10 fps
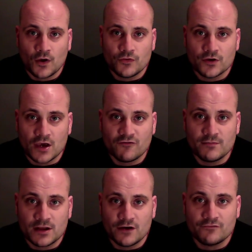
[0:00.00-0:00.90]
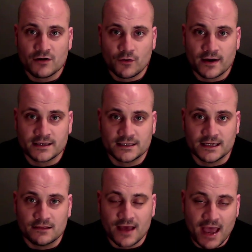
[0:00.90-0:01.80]
the government have
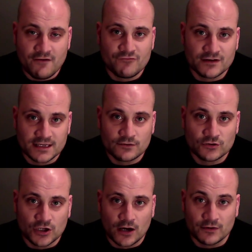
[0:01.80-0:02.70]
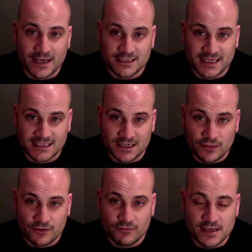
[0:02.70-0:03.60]
requested that every single child gets tested
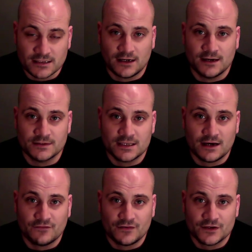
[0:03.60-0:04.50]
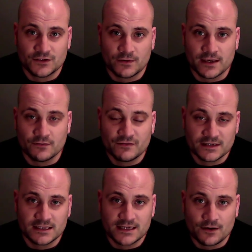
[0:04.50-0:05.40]
3 times in that first week. We've
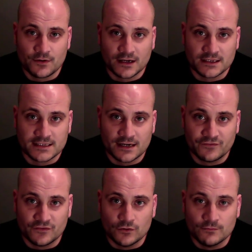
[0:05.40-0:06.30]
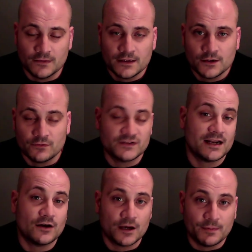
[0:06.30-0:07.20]
sent out a consent form. We've sent
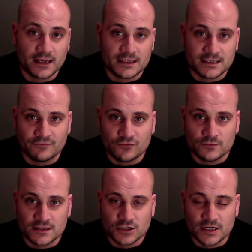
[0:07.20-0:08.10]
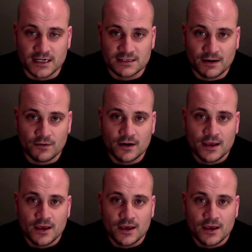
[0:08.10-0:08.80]
out a couple of consent forms actually, and it's about